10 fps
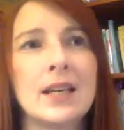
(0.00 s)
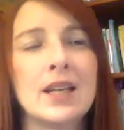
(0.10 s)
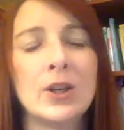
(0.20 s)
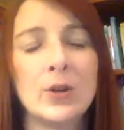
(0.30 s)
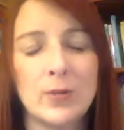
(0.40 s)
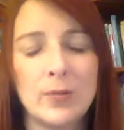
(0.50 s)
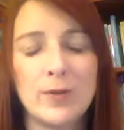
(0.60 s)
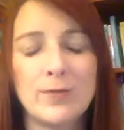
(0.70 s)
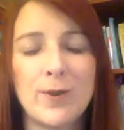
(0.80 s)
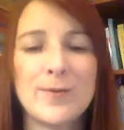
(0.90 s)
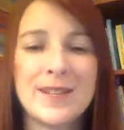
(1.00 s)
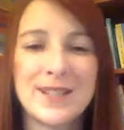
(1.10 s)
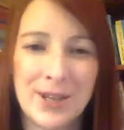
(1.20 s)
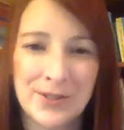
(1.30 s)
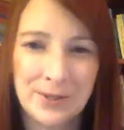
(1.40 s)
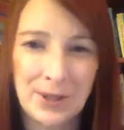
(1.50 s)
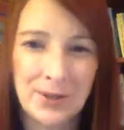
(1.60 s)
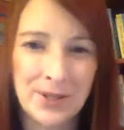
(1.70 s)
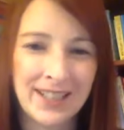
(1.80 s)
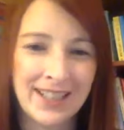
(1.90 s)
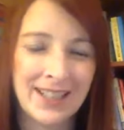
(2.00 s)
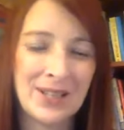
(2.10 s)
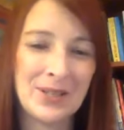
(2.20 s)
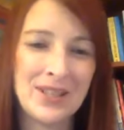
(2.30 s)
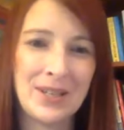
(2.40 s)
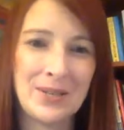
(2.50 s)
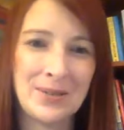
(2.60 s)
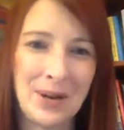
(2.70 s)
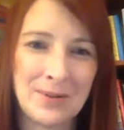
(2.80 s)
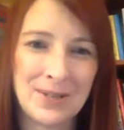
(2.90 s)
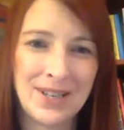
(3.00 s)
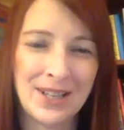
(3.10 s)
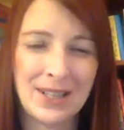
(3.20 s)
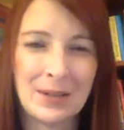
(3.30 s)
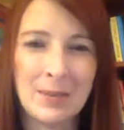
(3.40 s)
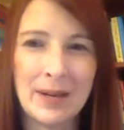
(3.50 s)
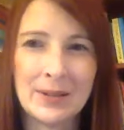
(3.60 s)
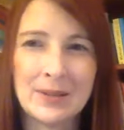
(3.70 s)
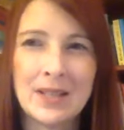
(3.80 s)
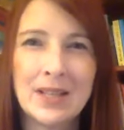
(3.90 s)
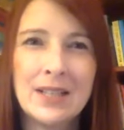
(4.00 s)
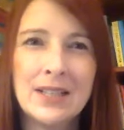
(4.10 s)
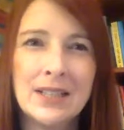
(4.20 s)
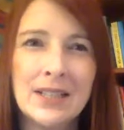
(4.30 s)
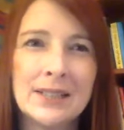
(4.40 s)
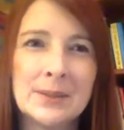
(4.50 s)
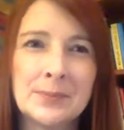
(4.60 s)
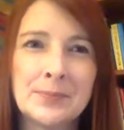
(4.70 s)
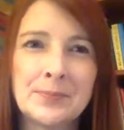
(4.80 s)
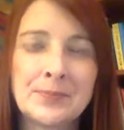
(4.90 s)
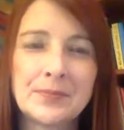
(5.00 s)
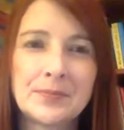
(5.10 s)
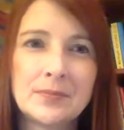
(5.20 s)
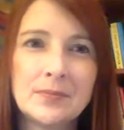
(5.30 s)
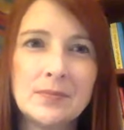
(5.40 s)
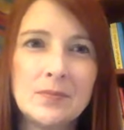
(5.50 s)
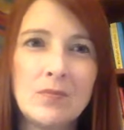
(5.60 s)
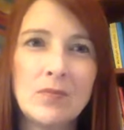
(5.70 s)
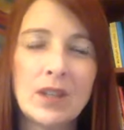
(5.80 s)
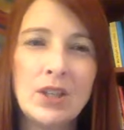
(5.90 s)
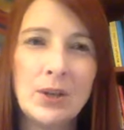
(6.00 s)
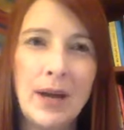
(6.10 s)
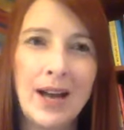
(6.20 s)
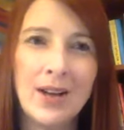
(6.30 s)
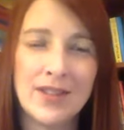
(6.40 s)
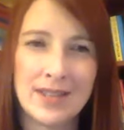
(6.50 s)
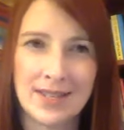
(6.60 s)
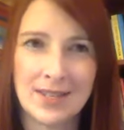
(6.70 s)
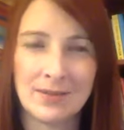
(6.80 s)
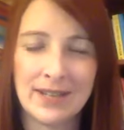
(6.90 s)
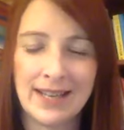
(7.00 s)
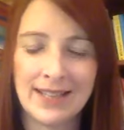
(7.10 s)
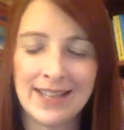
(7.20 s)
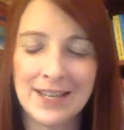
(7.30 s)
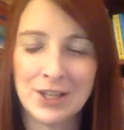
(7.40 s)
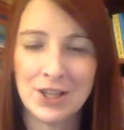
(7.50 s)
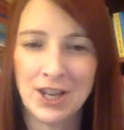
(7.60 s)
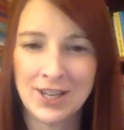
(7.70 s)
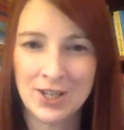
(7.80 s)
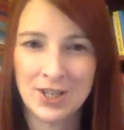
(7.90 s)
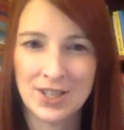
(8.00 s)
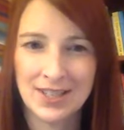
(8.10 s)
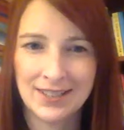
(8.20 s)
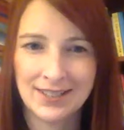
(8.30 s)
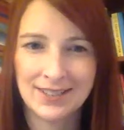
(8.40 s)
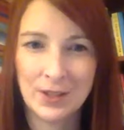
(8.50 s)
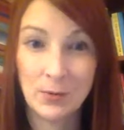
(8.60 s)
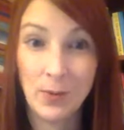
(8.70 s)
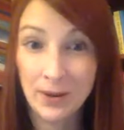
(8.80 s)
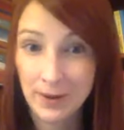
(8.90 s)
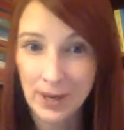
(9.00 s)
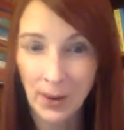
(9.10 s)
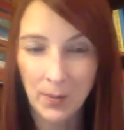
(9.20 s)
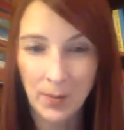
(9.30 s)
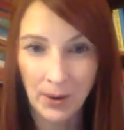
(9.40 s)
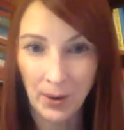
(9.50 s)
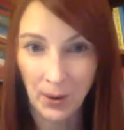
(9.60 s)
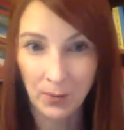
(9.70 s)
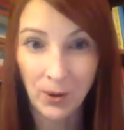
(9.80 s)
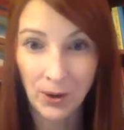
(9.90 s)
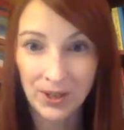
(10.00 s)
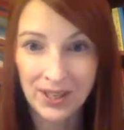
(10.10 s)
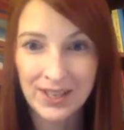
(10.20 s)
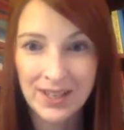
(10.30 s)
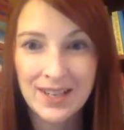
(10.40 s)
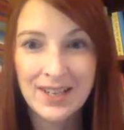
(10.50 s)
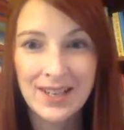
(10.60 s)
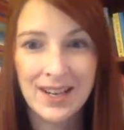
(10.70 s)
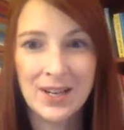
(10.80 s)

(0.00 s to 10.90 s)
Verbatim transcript: you know, before we started recording, I know that you and I were talking about, um, you know, how this reality has changed the way we go about our work, um, mm-hmm.